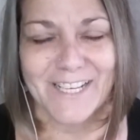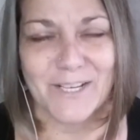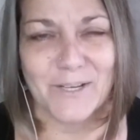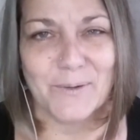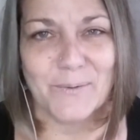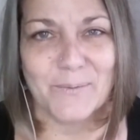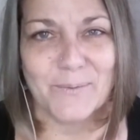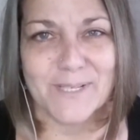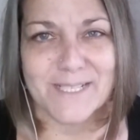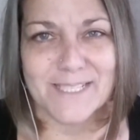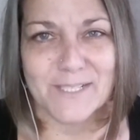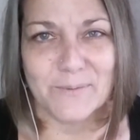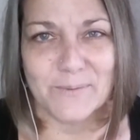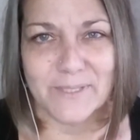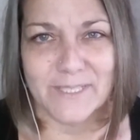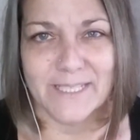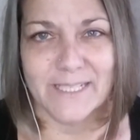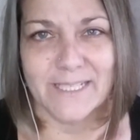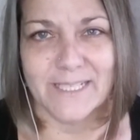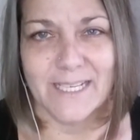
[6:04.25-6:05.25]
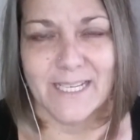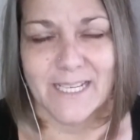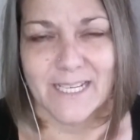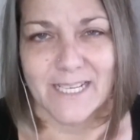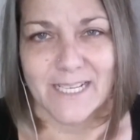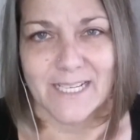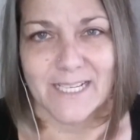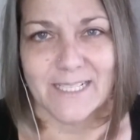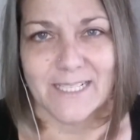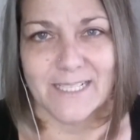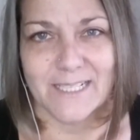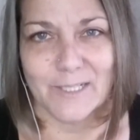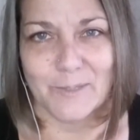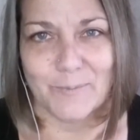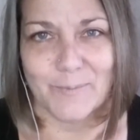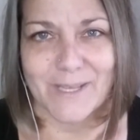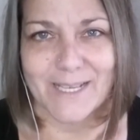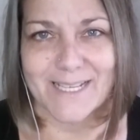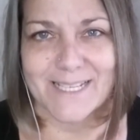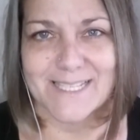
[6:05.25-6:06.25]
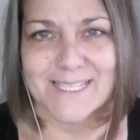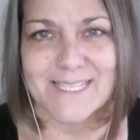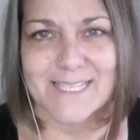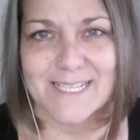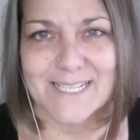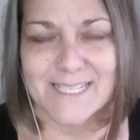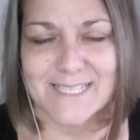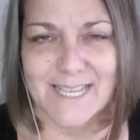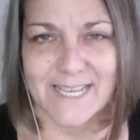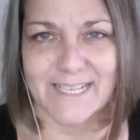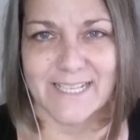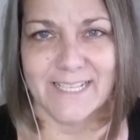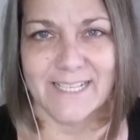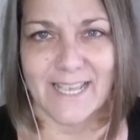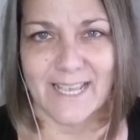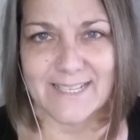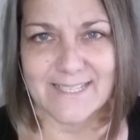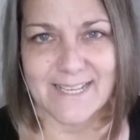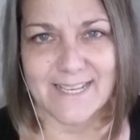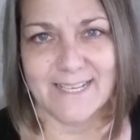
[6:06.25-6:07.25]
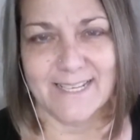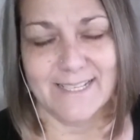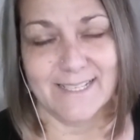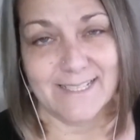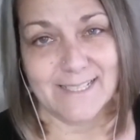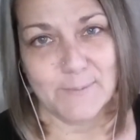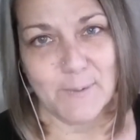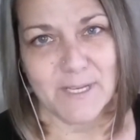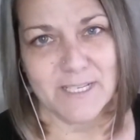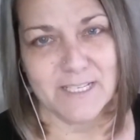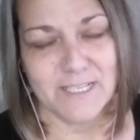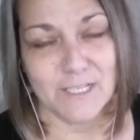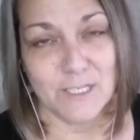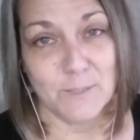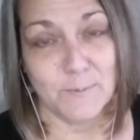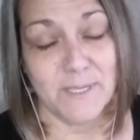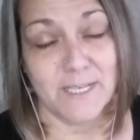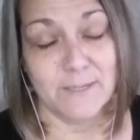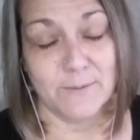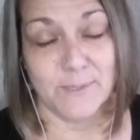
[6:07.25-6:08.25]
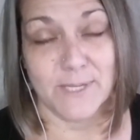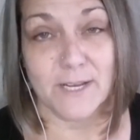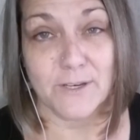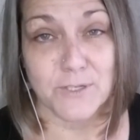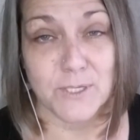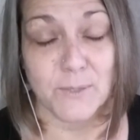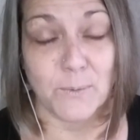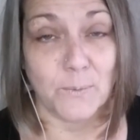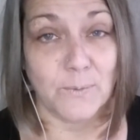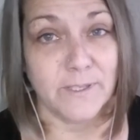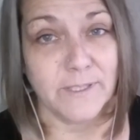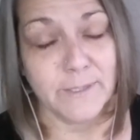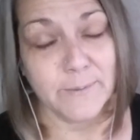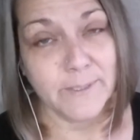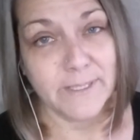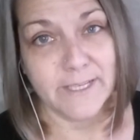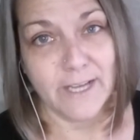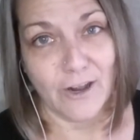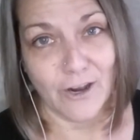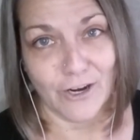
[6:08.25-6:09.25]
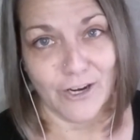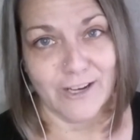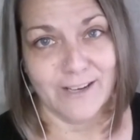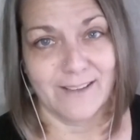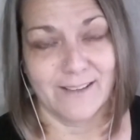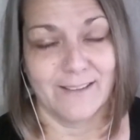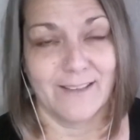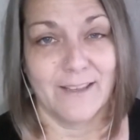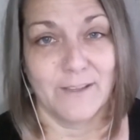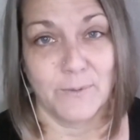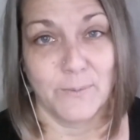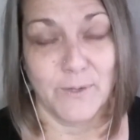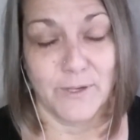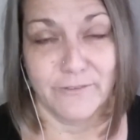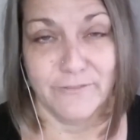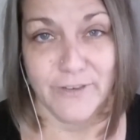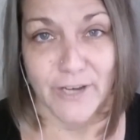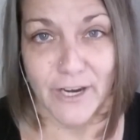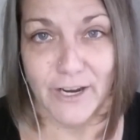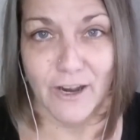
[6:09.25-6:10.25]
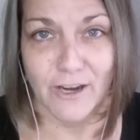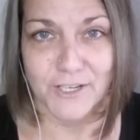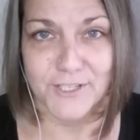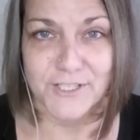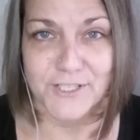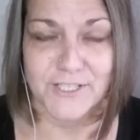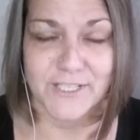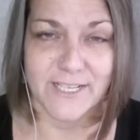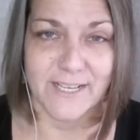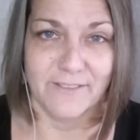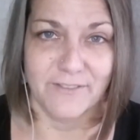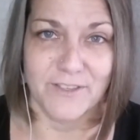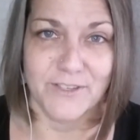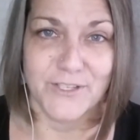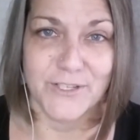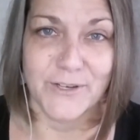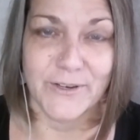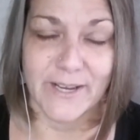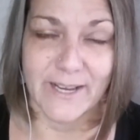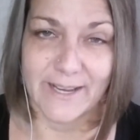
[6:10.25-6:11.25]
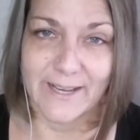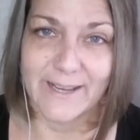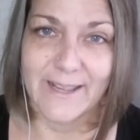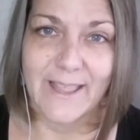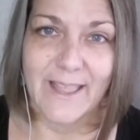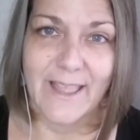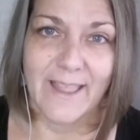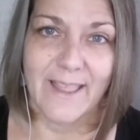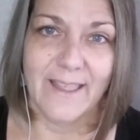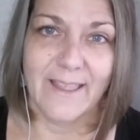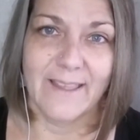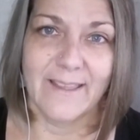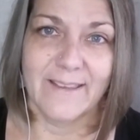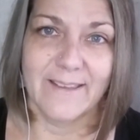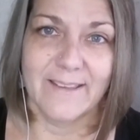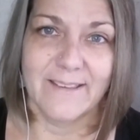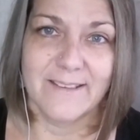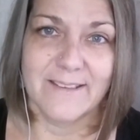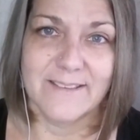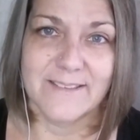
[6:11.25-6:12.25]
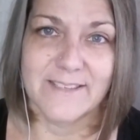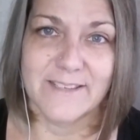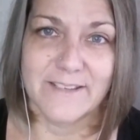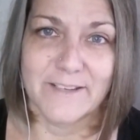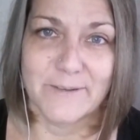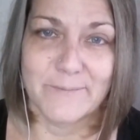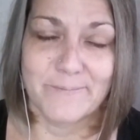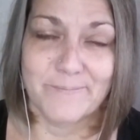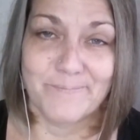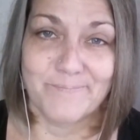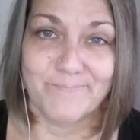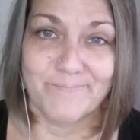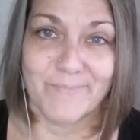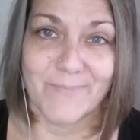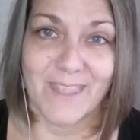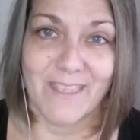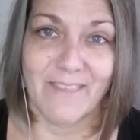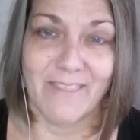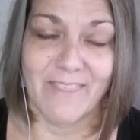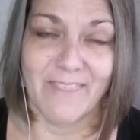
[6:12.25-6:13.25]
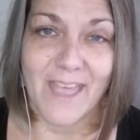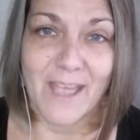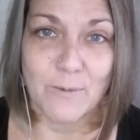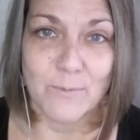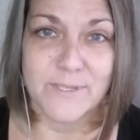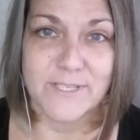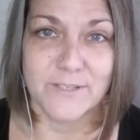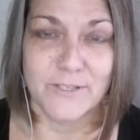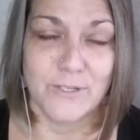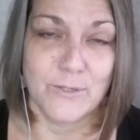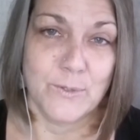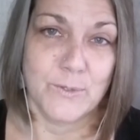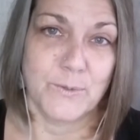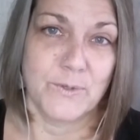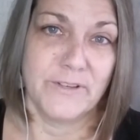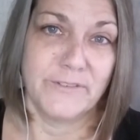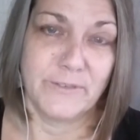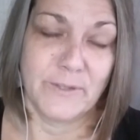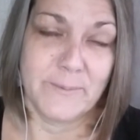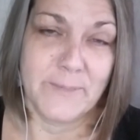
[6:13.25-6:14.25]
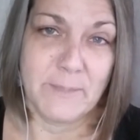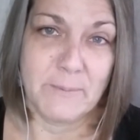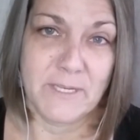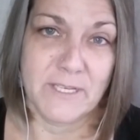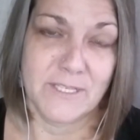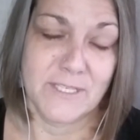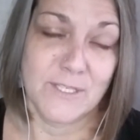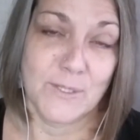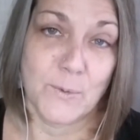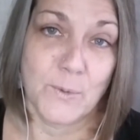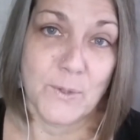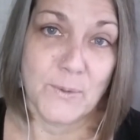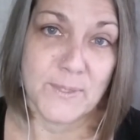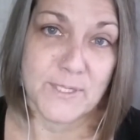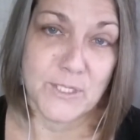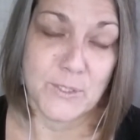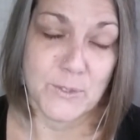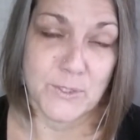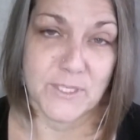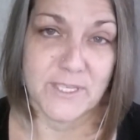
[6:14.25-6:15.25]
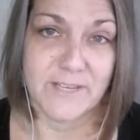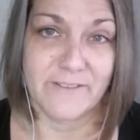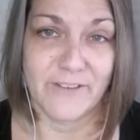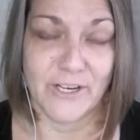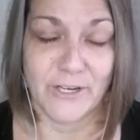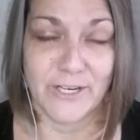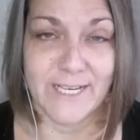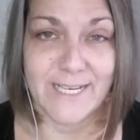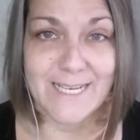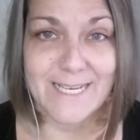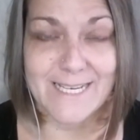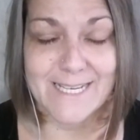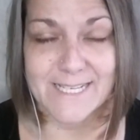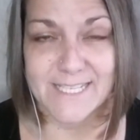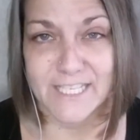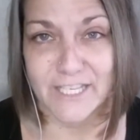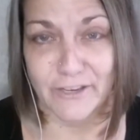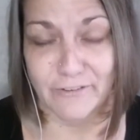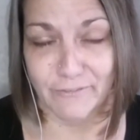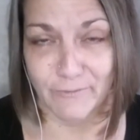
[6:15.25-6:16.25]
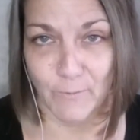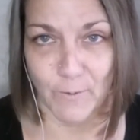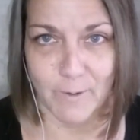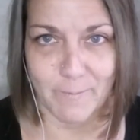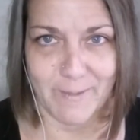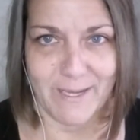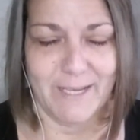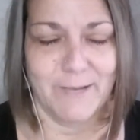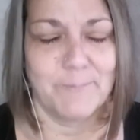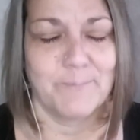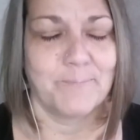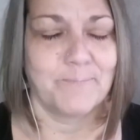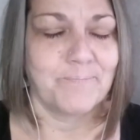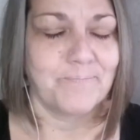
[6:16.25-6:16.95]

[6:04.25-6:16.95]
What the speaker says: It wasn't really as exciting as I expected it to be. It was actually really, really hard, and I had to work very hard to get the degree, and that was unusual for me because school was usually very easy for me.